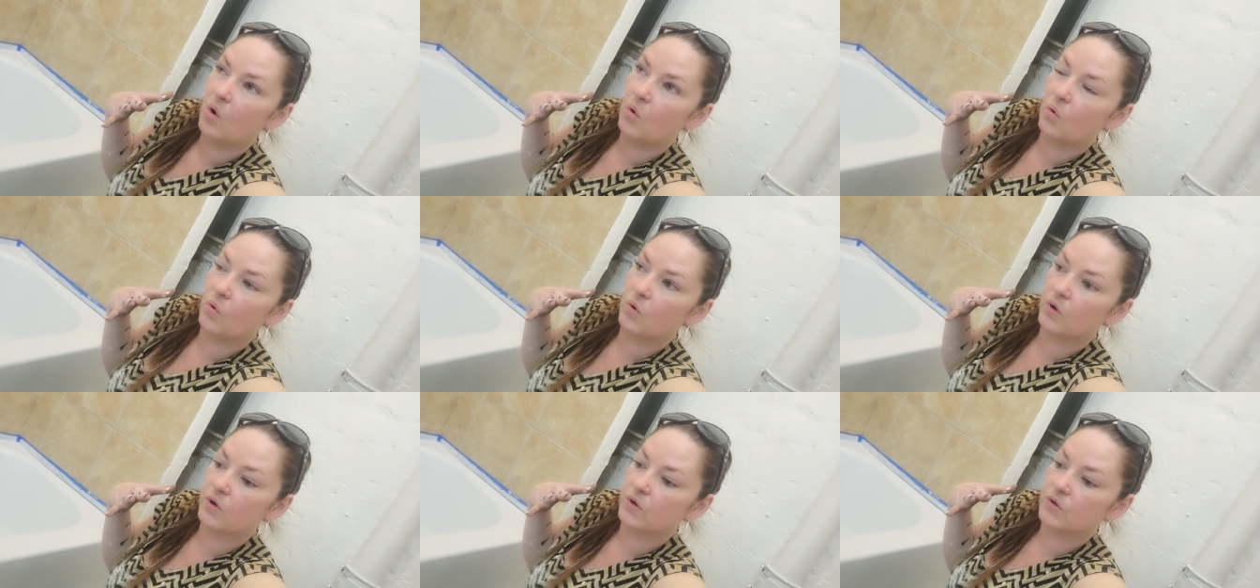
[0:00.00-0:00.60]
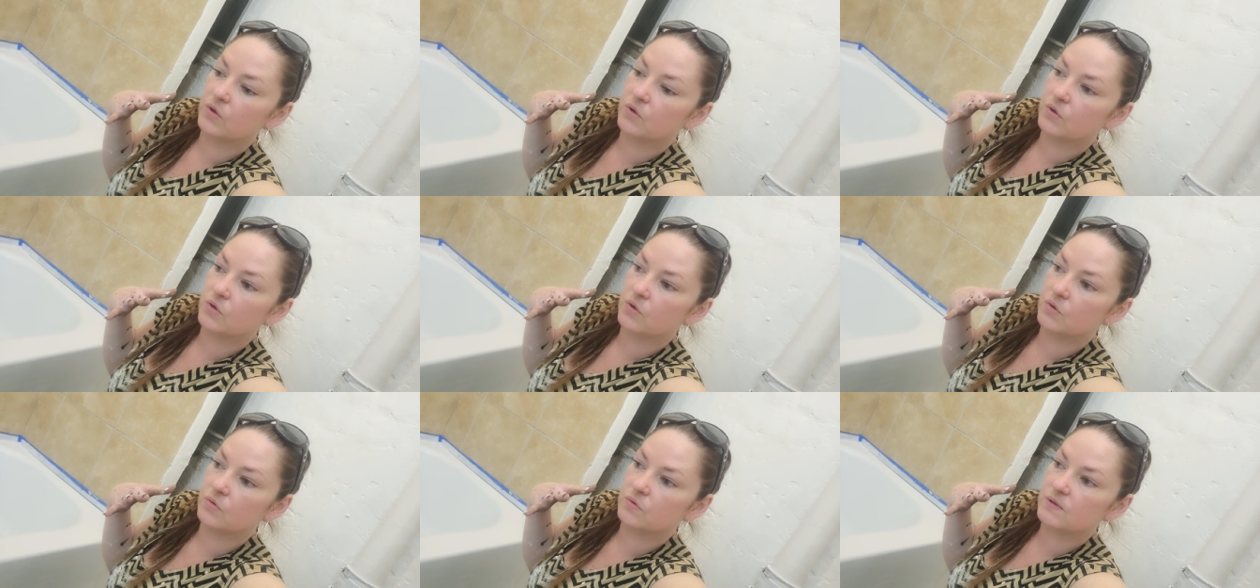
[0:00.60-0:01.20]
or you're
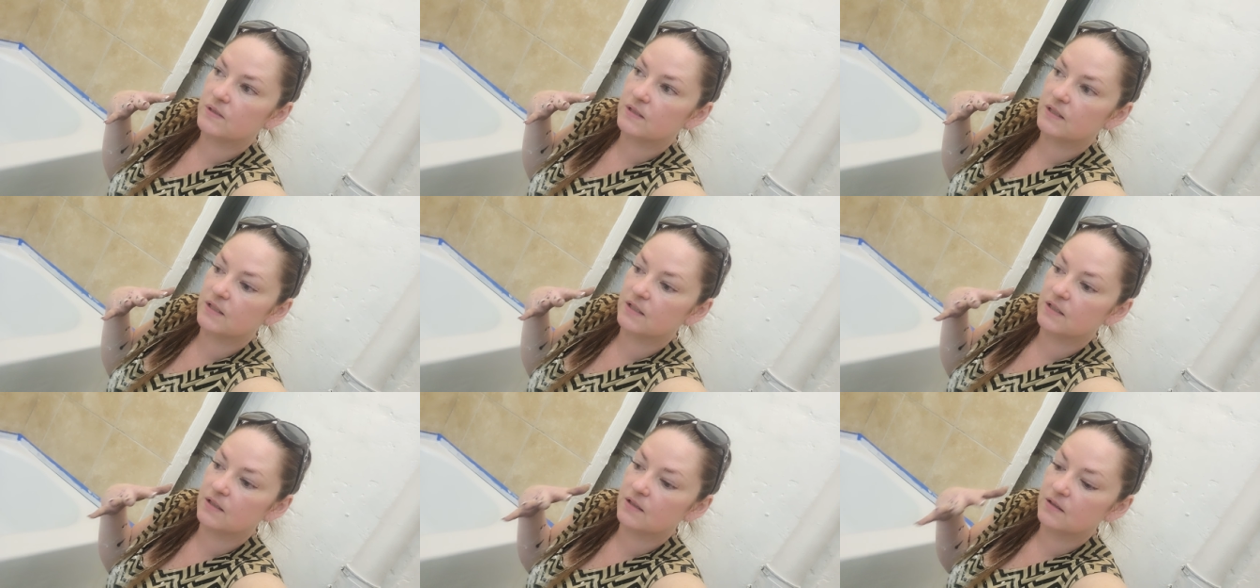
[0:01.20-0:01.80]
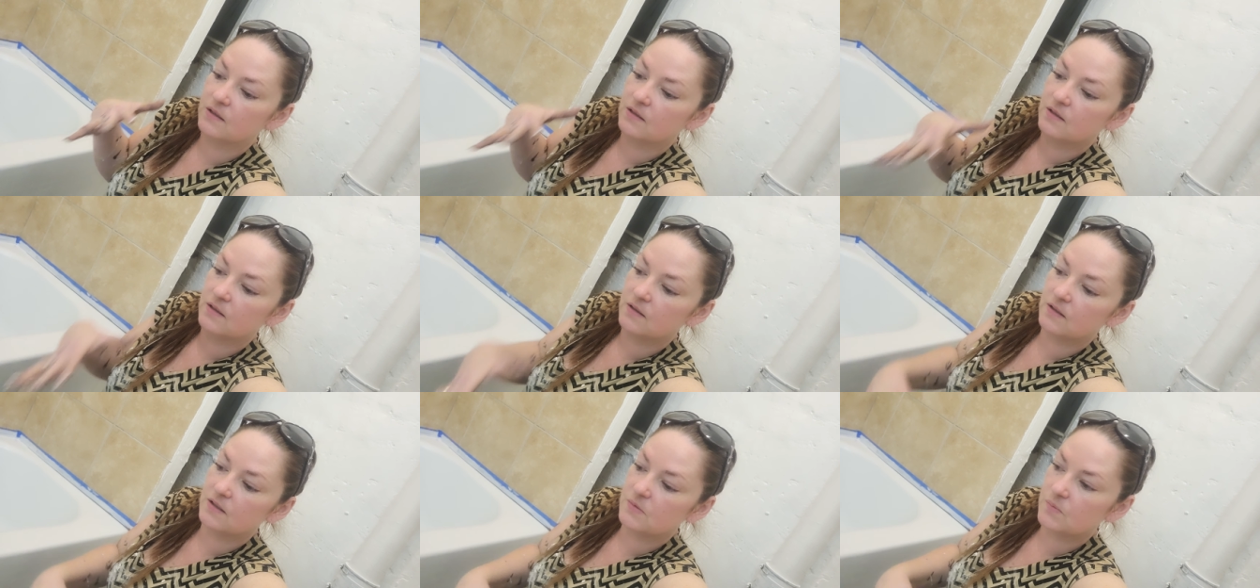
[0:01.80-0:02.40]
using
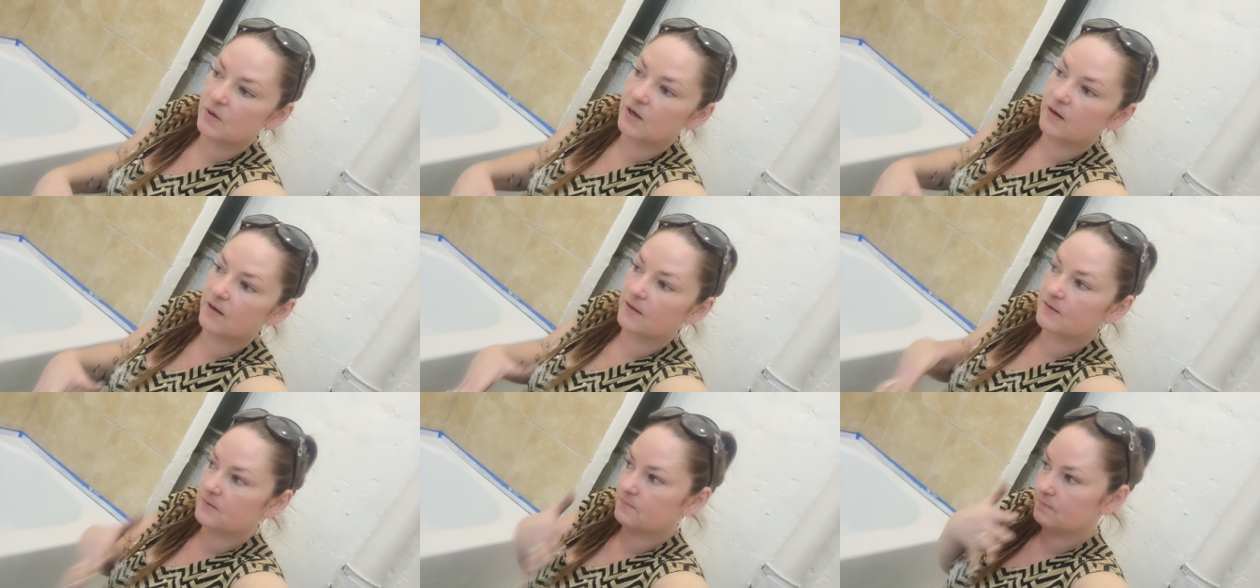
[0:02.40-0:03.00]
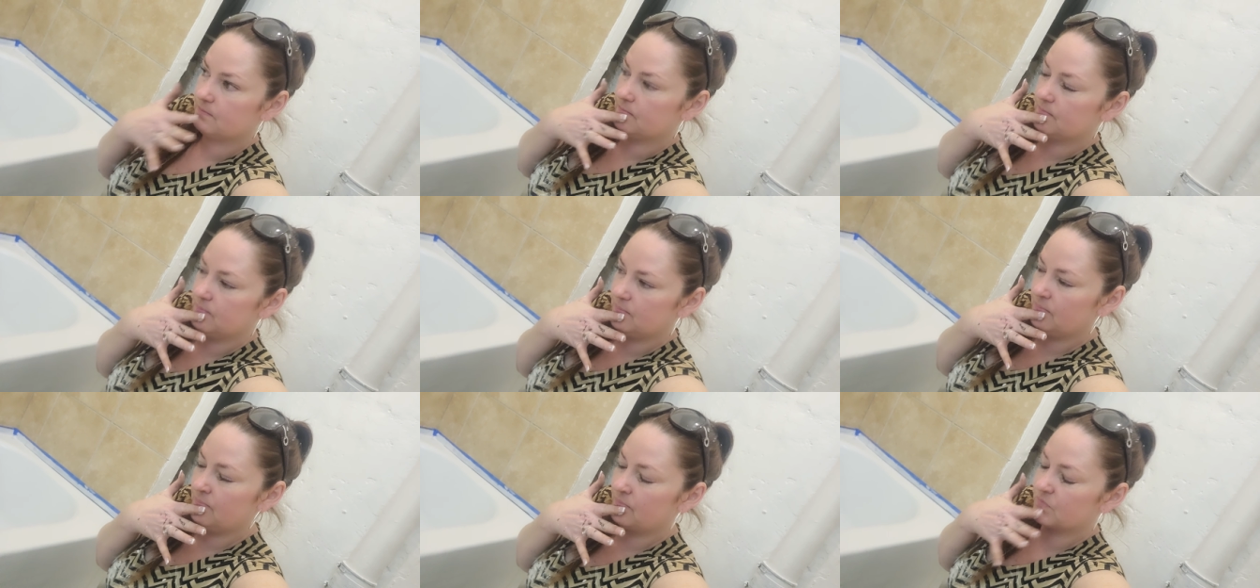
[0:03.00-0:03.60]
this product,
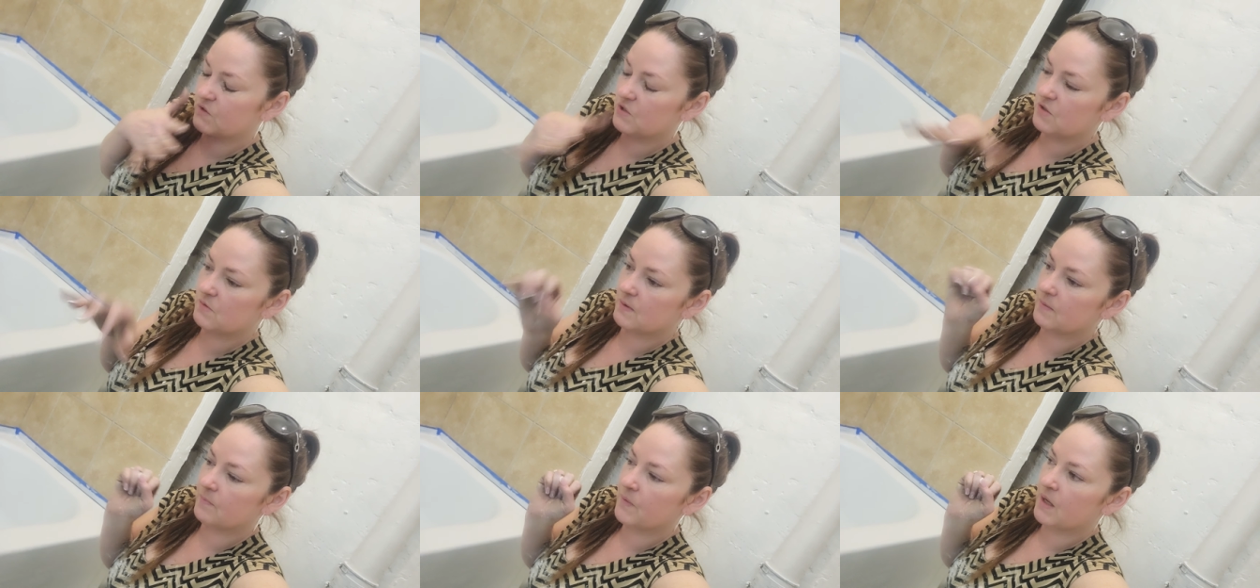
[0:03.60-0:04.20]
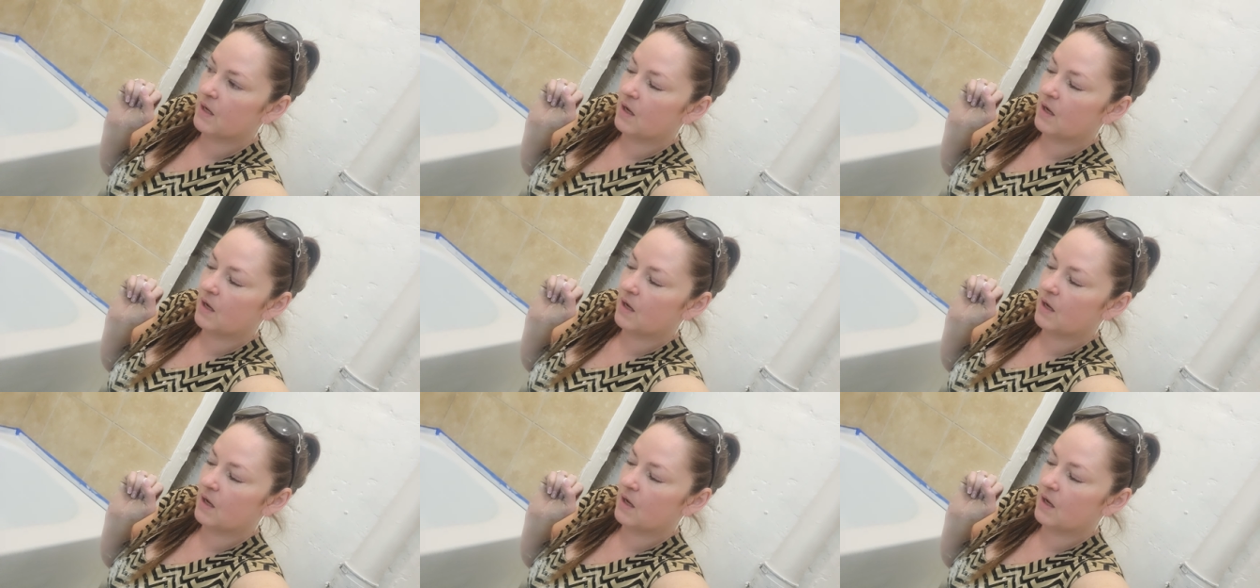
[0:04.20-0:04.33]
excuse me,